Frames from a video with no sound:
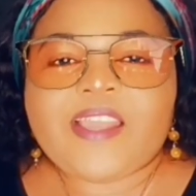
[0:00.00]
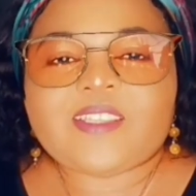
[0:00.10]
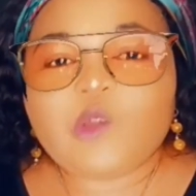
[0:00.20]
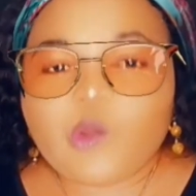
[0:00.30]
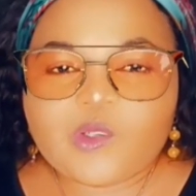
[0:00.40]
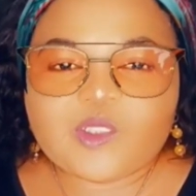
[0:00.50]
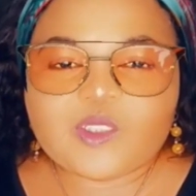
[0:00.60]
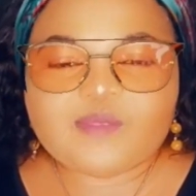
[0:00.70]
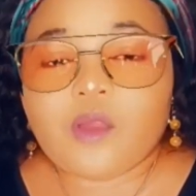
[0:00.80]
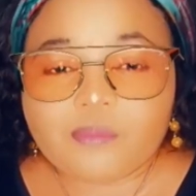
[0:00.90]

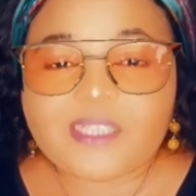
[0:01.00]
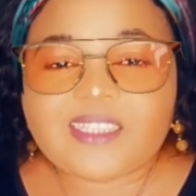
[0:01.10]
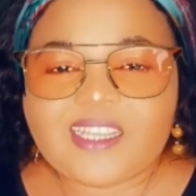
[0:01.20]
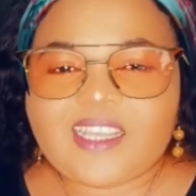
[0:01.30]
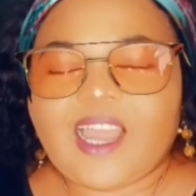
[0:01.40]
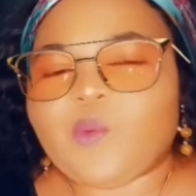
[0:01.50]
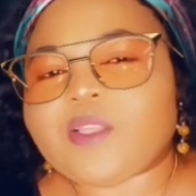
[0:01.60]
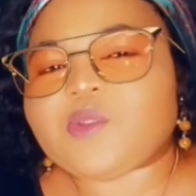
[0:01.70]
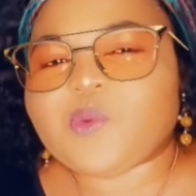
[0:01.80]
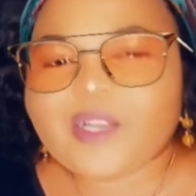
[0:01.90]
So on Monday, I
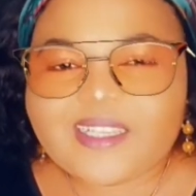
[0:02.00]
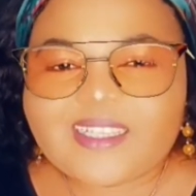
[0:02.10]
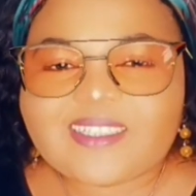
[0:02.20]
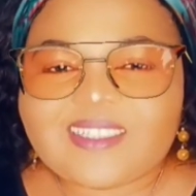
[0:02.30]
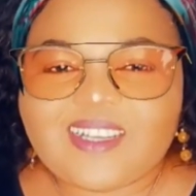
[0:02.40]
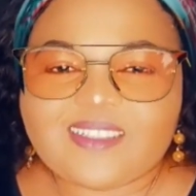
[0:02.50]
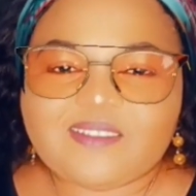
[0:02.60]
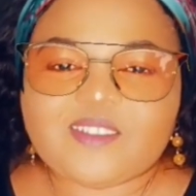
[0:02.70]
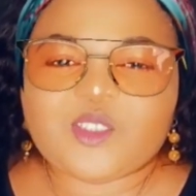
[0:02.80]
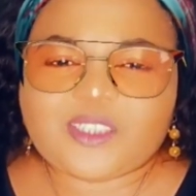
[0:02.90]
went to work.
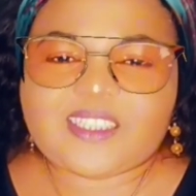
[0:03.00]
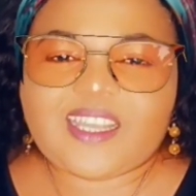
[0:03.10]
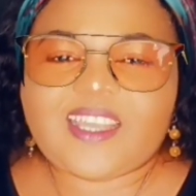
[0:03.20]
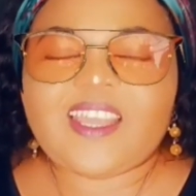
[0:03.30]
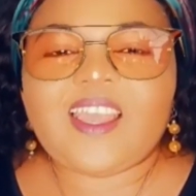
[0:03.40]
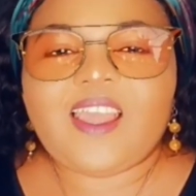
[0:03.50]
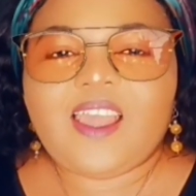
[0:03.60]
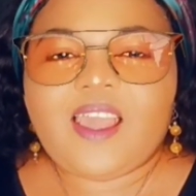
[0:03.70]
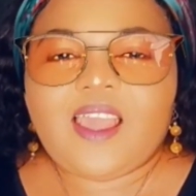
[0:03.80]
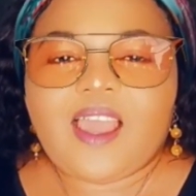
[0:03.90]
On Tuesday,
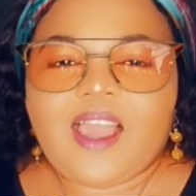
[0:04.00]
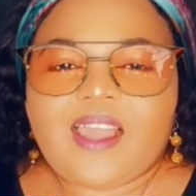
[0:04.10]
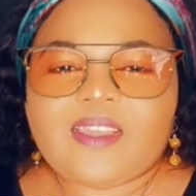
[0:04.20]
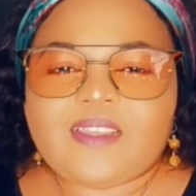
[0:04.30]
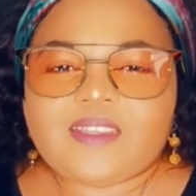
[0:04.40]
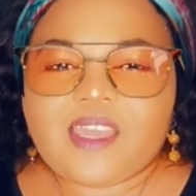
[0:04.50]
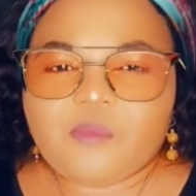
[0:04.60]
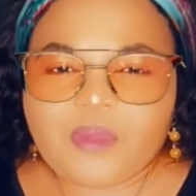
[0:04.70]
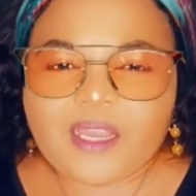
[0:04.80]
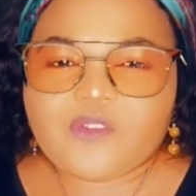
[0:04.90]
I
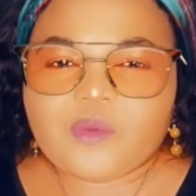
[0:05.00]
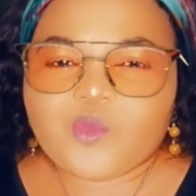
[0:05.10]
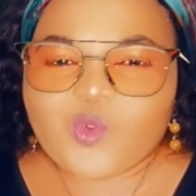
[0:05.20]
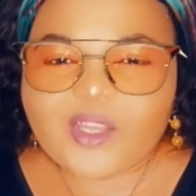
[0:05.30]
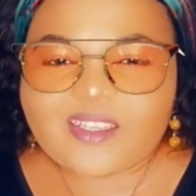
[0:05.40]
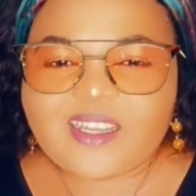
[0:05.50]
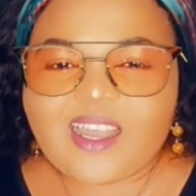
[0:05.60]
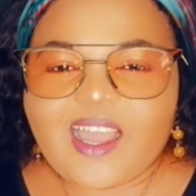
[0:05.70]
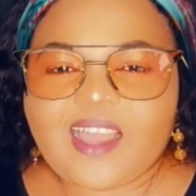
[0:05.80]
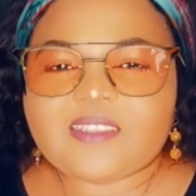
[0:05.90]
came back from work.
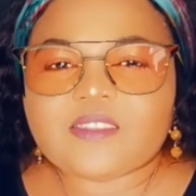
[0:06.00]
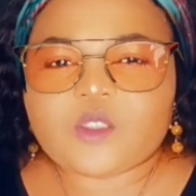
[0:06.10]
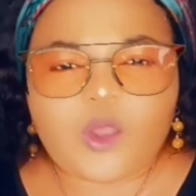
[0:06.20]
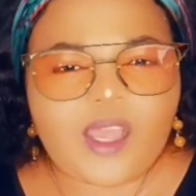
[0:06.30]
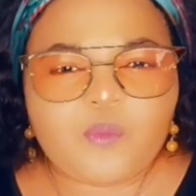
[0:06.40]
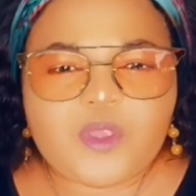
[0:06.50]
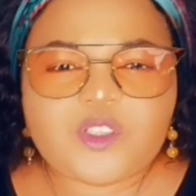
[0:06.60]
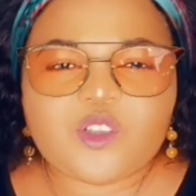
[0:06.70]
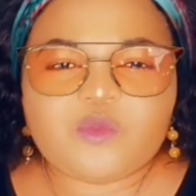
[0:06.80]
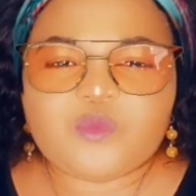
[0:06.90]
I saw her
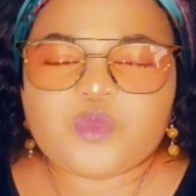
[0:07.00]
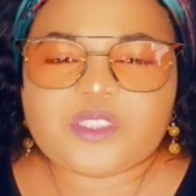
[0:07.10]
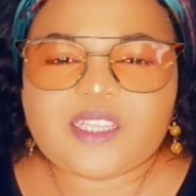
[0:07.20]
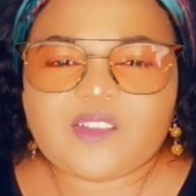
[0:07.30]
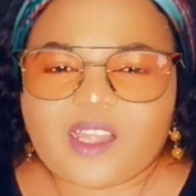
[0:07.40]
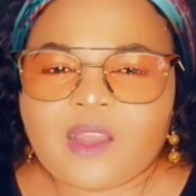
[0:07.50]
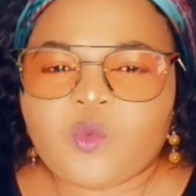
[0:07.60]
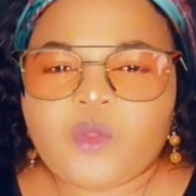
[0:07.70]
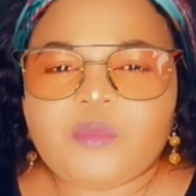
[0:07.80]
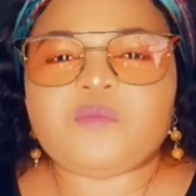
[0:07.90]
picture being posted on our
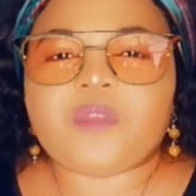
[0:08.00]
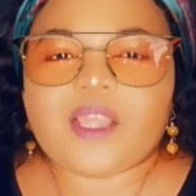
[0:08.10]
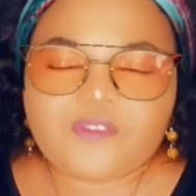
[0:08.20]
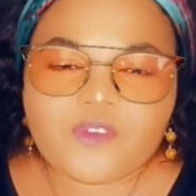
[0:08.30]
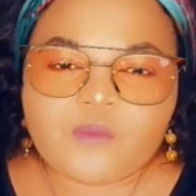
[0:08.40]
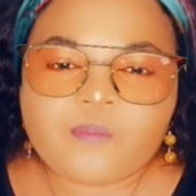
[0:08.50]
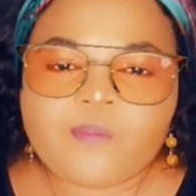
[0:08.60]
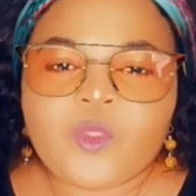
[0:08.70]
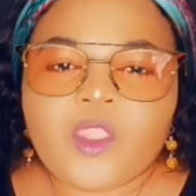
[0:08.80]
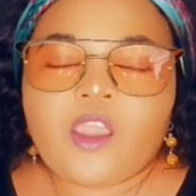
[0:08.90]
women platform.
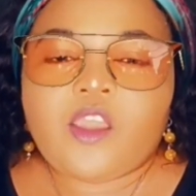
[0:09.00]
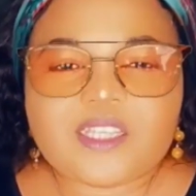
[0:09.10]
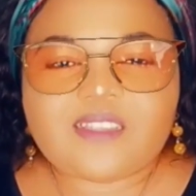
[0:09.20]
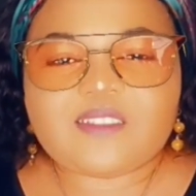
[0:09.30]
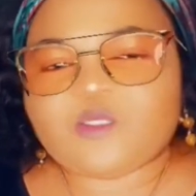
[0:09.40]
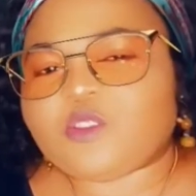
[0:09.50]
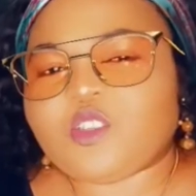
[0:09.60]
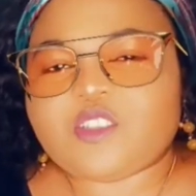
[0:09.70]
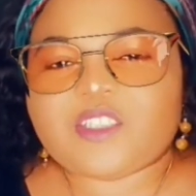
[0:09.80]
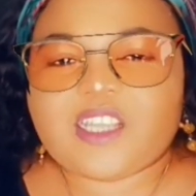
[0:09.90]
Went to
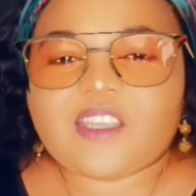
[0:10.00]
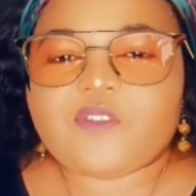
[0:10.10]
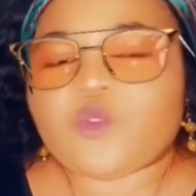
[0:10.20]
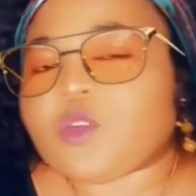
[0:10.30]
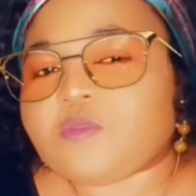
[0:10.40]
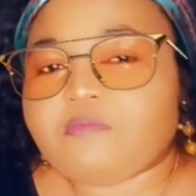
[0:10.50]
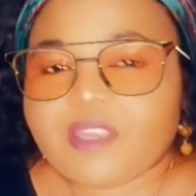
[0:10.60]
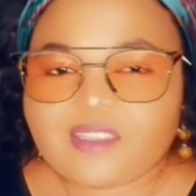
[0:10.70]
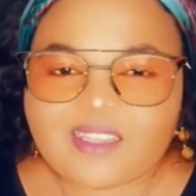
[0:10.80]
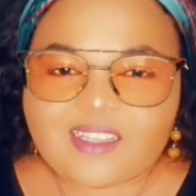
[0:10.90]
just check if it was
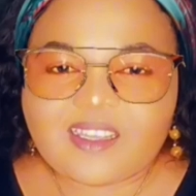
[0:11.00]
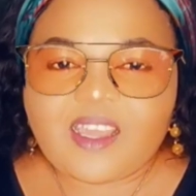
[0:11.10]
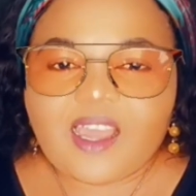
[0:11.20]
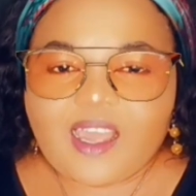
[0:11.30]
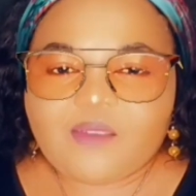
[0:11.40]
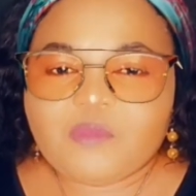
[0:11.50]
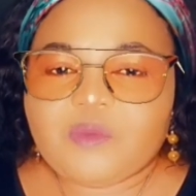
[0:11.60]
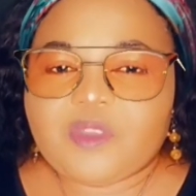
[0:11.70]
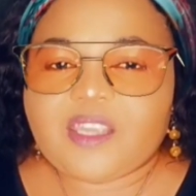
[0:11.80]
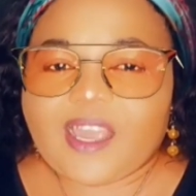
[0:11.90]
birthday.
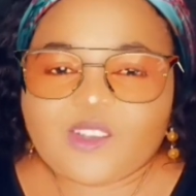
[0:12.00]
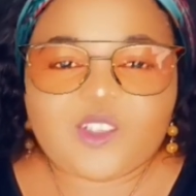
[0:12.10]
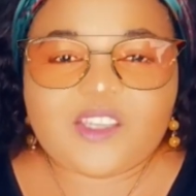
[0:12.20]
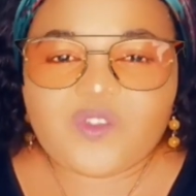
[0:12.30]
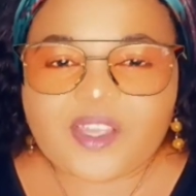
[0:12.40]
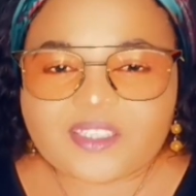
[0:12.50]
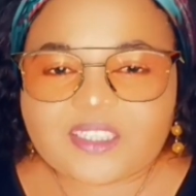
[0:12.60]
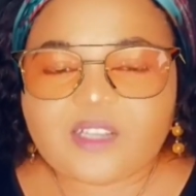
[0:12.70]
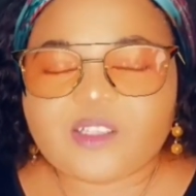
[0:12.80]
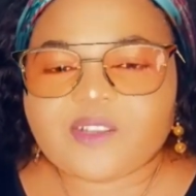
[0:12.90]
Maybe I could give her a
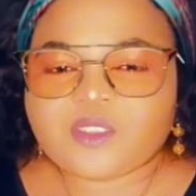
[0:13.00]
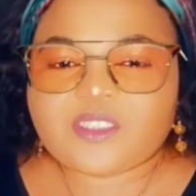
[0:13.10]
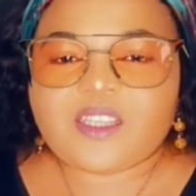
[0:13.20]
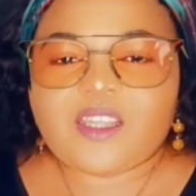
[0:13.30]
shout out.